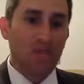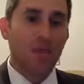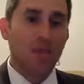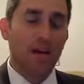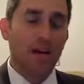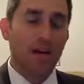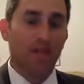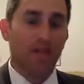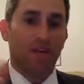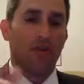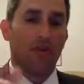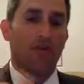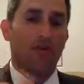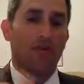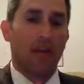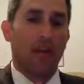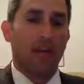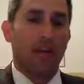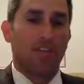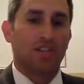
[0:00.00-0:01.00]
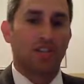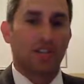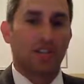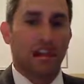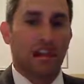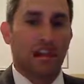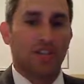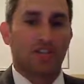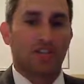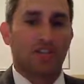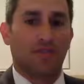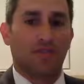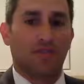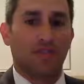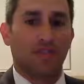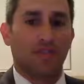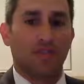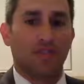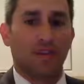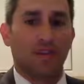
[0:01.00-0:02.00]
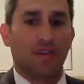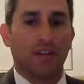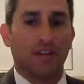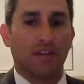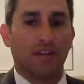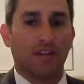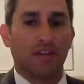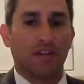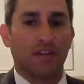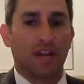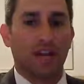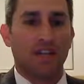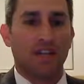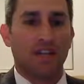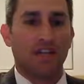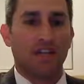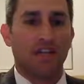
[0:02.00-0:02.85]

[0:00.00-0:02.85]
UFO Crash Disaster Full-Scale Exercise,